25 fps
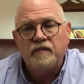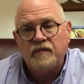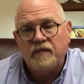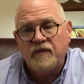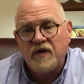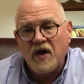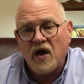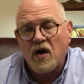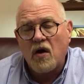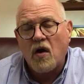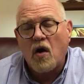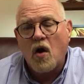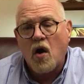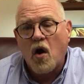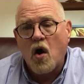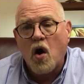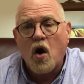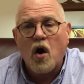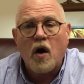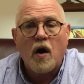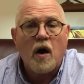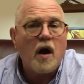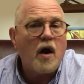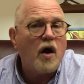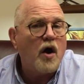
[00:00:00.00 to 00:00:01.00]
There
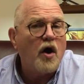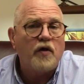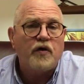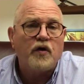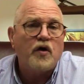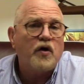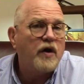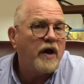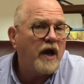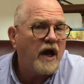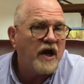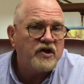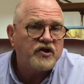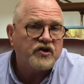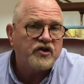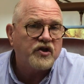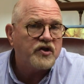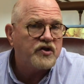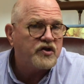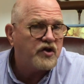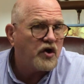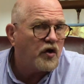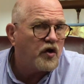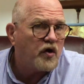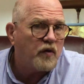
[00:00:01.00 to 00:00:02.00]
are other
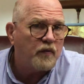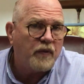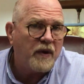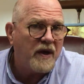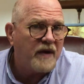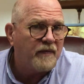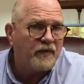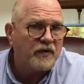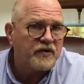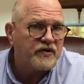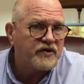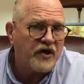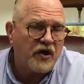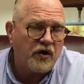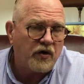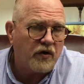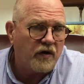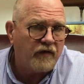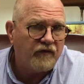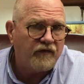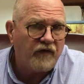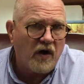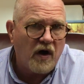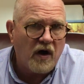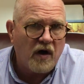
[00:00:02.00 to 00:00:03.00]
nations, other peoples that are
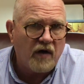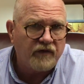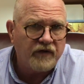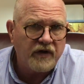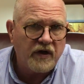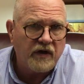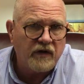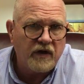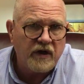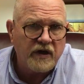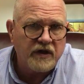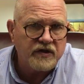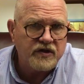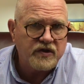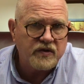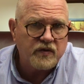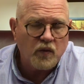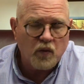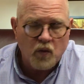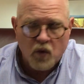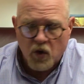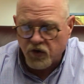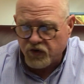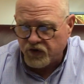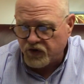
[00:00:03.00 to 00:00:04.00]
involved in this
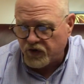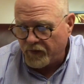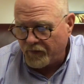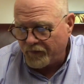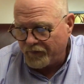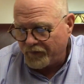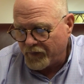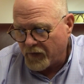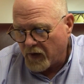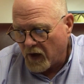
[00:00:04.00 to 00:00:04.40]
worship.